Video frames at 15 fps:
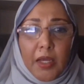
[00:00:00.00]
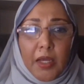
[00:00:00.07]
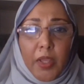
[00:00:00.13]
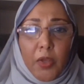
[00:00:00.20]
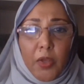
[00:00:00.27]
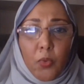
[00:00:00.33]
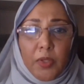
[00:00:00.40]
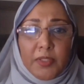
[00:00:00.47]

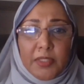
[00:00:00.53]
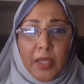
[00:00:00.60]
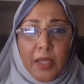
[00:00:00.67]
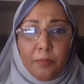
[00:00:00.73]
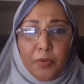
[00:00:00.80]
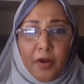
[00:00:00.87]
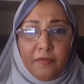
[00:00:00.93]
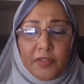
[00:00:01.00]
where
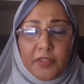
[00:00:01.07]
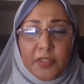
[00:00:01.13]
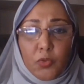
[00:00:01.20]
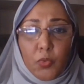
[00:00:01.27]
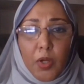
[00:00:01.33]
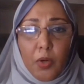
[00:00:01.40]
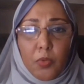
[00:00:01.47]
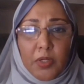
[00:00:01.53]
in some
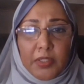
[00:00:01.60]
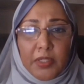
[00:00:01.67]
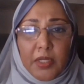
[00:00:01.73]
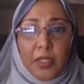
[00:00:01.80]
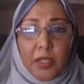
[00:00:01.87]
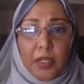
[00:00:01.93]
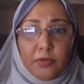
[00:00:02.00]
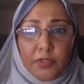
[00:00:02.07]
provinces we are
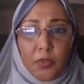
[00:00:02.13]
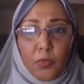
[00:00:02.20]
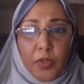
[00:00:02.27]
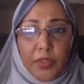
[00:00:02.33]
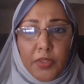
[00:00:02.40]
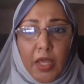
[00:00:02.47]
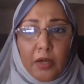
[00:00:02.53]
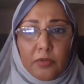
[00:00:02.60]
working
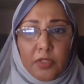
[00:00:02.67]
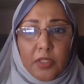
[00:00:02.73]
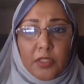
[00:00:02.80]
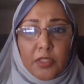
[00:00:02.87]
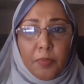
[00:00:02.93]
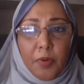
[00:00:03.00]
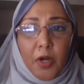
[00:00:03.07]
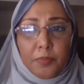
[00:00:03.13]
closely with
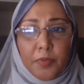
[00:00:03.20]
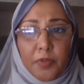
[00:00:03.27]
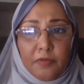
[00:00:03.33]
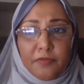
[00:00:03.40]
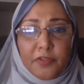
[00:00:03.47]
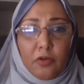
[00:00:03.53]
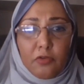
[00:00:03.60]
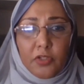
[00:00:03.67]
the
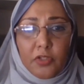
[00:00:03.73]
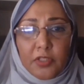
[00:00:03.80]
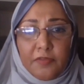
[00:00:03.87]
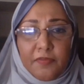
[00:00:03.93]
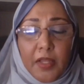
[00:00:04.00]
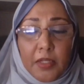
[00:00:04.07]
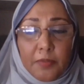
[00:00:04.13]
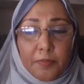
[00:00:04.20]
Department of
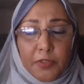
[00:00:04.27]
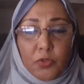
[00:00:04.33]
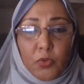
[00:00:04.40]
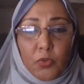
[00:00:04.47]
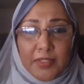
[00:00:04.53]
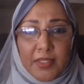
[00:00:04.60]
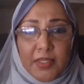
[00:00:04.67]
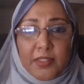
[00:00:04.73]
Social
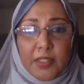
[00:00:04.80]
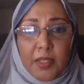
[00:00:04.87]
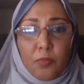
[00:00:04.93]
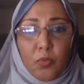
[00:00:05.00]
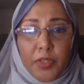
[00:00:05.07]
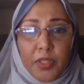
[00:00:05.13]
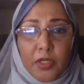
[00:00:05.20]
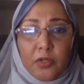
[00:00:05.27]
Development to assist
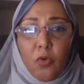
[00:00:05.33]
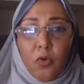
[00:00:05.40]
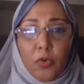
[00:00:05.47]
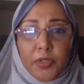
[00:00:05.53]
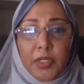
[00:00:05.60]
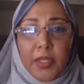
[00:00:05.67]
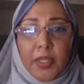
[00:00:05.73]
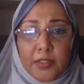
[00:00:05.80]
them with a
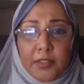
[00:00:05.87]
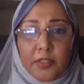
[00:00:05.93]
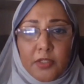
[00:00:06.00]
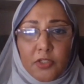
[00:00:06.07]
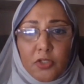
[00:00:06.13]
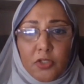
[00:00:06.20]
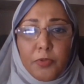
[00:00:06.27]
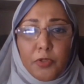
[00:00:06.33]

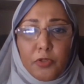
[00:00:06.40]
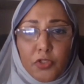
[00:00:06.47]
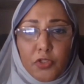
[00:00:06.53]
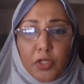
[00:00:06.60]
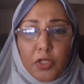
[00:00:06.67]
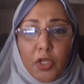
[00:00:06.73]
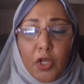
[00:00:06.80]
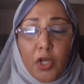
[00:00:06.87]
coordinated
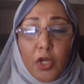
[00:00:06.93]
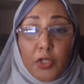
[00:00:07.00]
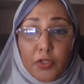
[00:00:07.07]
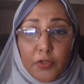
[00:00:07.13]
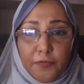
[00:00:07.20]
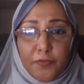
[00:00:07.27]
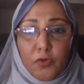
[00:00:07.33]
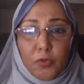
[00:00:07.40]
distribution
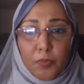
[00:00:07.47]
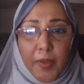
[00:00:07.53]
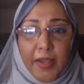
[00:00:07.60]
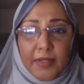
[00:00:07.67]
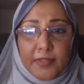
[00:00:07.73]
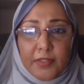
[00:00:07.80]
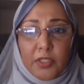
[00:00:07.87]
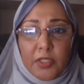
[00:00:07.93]
to food
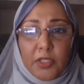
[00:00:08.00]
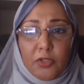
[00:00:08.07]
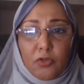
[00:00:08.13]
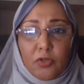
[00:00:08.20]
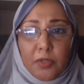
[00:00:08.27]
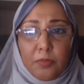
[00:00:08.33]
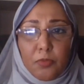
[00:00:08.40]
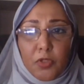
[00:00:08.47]
banks in
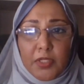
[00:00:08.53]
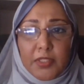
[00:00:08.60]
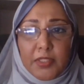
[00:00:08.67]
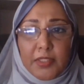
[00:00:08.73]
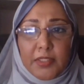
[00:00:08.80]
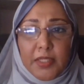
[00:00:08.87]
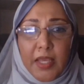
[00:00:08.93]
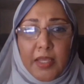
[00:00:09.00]
needy
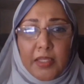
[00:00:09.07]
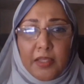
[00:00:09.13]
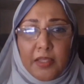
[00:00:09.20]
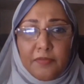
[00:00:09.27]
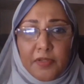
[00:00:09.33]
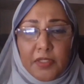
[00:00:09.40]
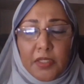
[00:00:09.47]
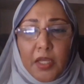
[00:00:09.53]
communities and
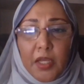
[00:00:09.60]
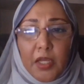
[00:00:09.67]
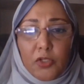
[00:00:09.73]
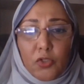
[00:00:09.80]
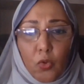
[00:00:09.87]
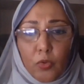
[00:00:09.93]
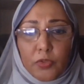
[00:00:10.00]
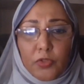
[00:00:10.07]
even
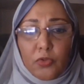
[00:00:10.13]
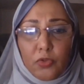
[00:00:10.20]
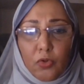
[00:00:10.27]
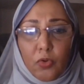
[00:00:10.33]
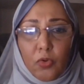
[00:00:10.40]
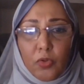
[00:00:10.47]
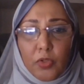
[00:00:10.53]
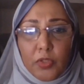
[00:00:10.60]

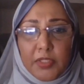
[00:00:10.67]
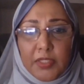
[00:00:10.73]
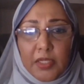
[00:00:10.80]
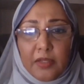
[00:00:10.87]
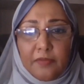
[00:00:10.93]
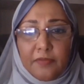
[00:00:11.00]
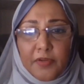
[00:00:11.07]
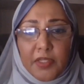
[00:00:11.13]
door-to-door
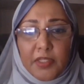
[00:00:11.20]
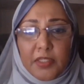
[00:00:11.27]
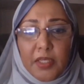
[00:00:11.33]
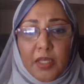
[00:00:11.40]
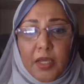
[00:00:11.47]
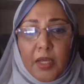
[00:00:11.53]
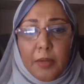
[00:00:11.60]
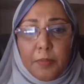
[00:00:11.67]
deliveries.
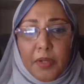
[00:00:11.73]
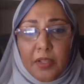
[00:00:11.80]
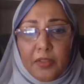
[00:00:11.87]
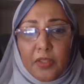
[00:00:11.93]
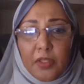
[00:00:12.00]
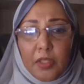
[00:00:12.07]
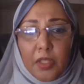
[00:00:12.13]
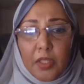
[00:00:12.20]
But
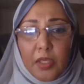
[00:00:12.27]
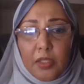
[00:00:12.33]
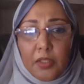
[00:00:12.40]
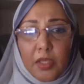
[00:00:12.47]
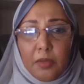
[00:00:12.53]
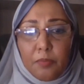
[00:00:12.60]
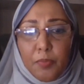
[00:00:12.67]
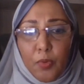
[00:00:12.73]
I think
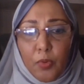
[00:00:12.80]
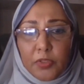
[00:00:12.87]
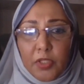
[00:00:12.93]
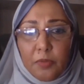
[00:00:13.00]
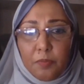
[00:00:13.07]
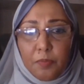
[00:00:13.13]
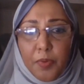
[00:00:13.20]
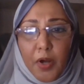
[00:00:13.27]
the
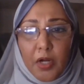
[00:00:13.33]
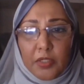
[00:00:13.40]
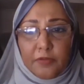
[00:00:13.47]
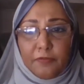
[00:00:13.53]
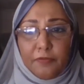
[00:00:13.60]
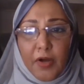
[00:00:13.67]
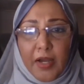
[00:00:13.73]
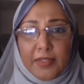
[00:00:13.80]
important
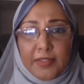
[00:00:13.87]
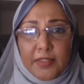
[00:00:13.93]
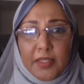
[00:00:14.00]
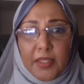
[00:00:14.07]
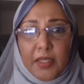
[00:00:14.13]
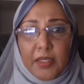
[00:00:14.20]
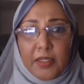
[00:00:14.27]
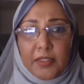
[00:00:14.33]
part for
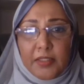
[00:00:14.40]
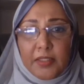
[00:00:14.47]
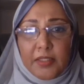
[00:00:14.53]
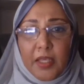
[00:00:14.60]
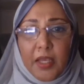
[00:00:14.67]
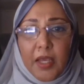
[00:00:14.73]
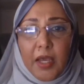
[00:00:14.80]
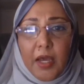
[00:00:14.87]
us
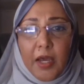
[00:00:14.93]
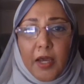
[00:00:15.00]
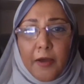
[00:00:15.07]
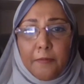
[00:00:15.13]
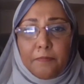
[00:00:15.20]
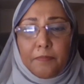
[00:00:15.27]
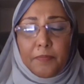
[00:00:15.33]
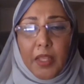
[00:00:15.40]
is,
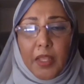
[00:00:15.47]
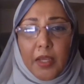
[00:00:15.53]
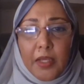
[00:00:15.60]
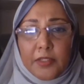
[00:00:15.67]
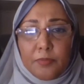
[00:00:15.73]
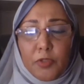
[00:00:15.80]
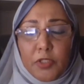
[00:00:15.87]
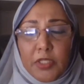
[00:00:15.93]

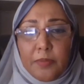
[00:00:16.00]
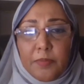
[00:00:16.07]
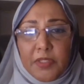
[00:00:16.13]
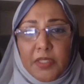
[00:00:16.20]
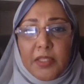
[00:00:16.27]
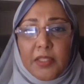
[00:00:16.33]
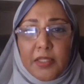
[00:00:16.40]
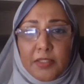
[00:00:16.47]
as
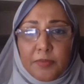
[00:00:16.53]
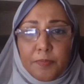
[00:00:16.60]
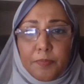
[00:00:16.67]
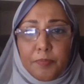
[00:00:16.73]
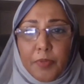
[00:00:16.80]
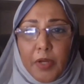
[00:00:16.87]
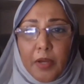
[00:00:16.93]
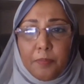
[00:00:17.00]
Muslims in this
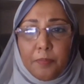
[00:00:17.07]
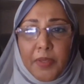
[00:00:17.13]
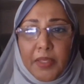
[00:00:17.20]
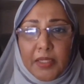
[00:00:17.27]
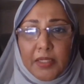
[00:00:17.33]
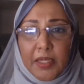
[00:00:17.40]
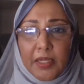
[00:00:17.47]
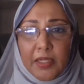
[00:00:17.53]

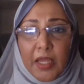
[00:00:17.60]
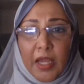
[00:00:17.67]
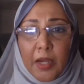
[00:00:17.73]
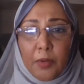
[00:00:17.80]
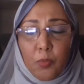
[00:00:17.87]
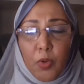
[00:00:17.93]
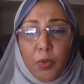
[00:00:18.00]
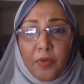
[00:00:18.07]
period and
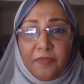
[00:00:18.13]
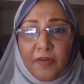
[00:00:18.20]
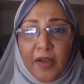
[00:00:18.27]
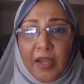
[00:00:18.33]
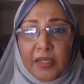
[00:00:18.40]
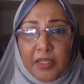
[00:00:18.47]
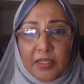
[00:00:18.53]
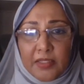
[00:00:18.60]
time where we
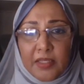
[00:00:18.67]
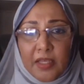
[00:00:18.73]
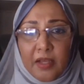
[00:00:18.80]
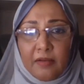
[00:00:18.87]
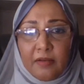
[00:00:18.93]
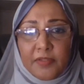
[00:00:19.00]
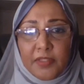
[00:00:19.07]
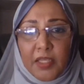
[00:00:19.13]
find
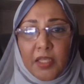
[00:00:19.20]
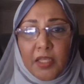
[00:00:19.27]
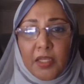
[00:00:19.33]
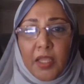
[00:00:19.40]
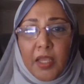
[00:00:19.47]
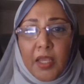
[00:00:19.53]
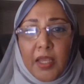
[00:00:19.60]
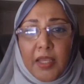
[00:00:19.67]
ourselves
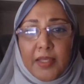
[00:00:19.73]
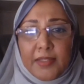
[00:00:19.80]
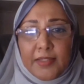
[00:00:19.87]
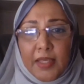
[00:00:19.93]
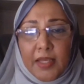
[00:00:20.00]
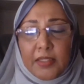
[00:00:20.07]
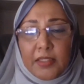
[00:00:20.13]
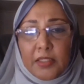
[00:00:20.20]
in,
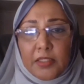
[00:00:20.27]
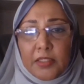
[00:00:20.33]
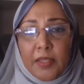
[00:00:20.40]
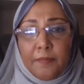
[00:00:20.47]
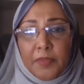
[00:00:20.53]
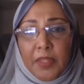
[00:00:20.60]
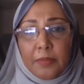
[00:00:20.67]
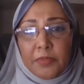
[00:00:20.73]
is that
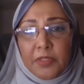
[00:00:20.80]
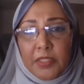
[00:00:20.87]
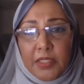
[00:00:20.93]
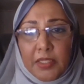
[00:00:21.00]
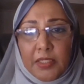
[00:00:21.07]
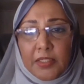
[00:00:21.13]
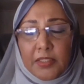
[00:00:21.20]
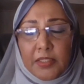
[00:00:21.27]
sometimes
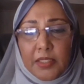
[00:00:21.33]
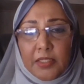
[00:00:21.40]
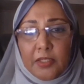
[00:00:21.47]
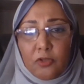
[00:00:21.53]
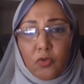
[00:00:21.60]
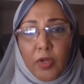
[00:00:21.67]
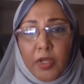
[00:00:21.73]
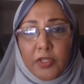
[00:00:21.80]
it is a
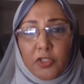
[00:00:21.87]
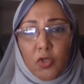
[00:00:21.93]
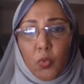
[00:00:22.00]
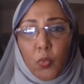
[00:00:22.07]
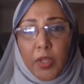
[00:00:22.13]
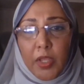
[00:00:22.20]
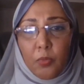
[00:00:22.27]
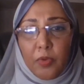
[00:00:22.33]

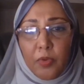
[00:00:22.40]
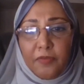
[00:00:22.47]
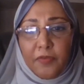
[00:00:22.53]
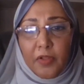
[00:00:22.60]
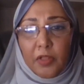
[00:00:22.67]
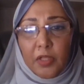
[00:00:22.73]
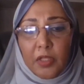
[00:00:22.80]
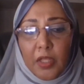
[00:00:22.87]
situation where we
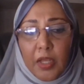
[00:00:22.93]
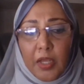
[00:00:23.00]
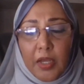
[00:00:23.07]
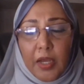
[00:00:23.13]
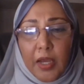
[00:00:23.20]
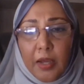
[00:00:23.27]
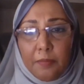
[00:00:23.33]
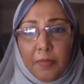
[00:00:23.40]
feel
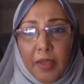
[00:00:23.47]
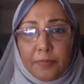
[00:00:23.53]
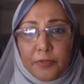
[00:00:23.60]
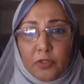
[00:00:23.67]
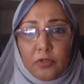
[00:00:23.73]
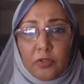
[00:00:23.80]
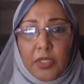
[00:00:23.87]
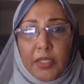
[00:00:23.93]

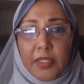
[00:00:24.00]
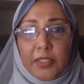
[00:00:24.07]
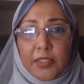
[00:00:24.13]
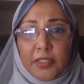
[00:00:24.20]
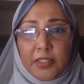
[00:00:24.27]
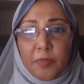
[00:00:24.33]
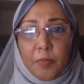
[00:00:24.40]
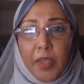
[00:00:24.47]
absolutely
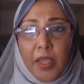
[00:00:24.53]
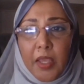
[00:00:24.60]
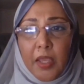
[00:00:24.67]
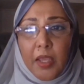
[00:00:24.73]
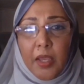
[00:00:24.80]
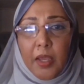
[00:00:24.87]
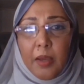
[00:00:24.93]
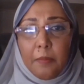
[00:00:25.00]
in
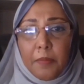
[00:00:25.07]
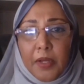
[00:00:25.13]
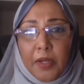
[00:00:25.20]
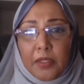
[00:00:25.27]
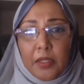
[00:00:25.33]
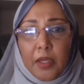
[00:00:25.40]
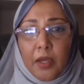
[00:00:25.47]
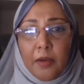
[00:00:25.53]
despair.
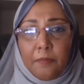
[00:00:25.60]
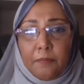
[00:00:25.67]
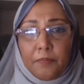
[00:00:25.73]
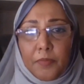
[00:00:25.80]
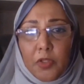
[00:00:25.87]
But